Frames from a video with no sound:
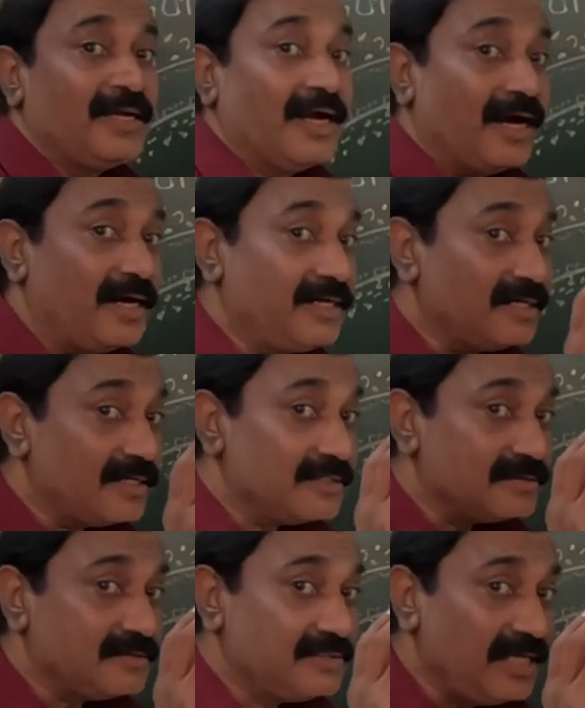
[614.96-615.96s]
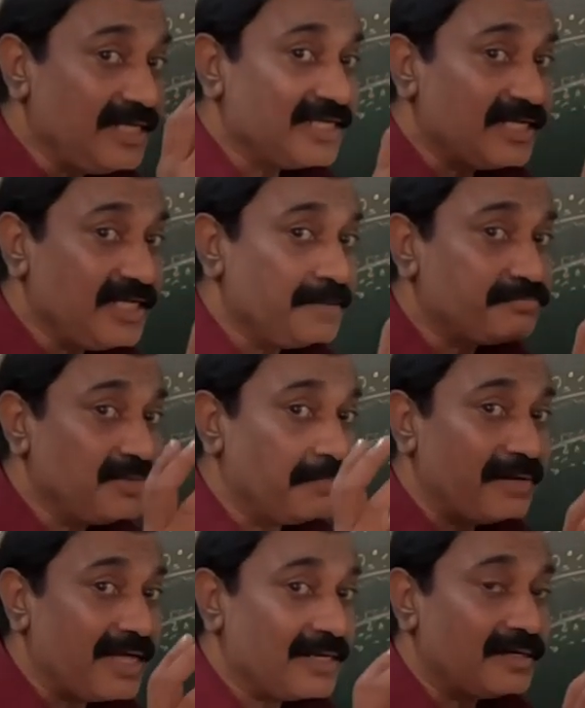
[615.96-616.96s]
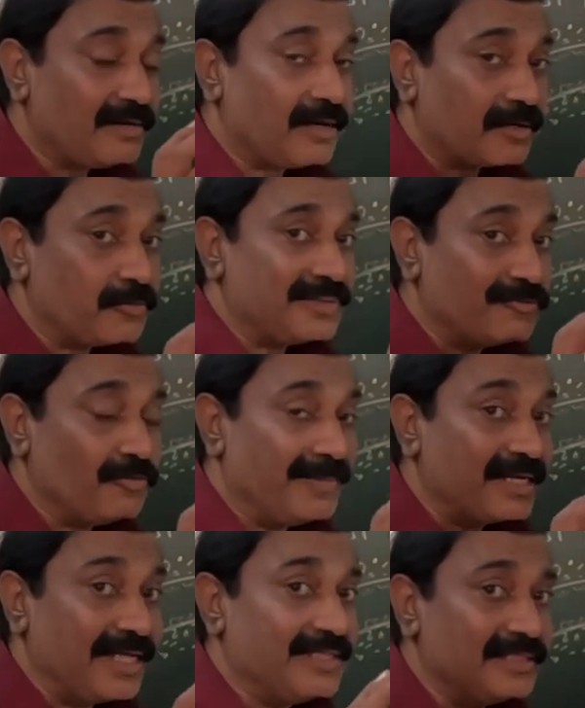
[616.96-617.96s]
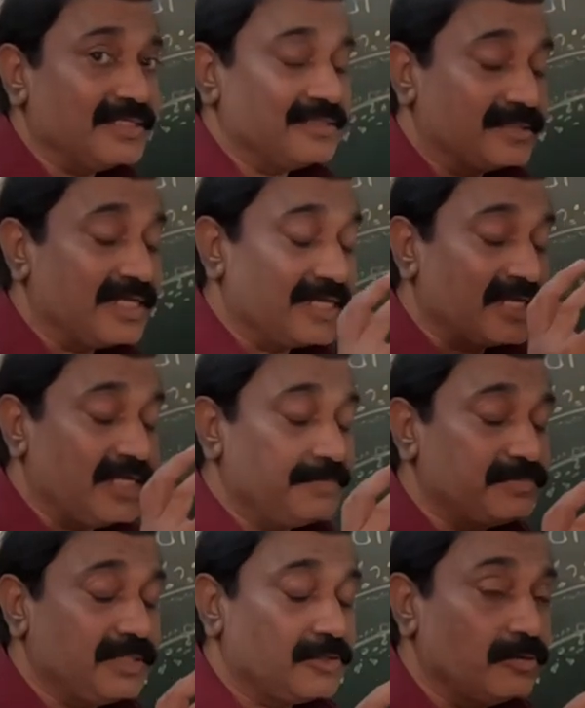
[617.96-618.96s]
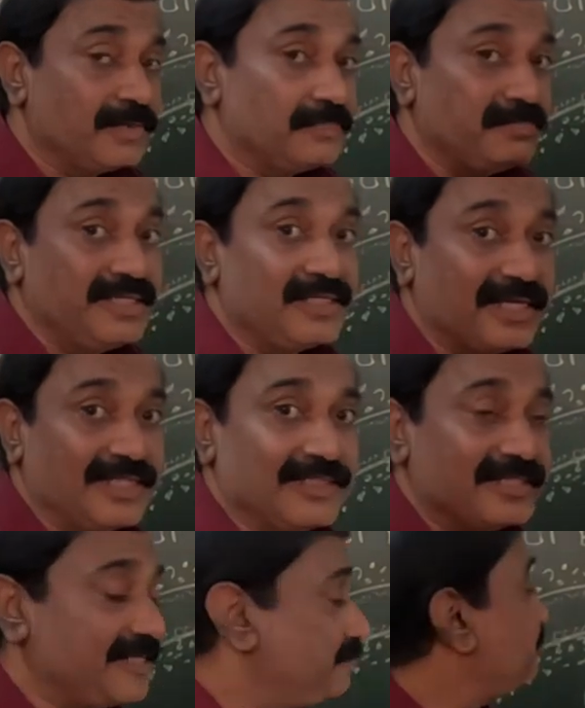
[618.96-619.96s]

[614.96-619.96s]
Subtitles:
and they keep the man or woman healthy. They keep the human being healthy.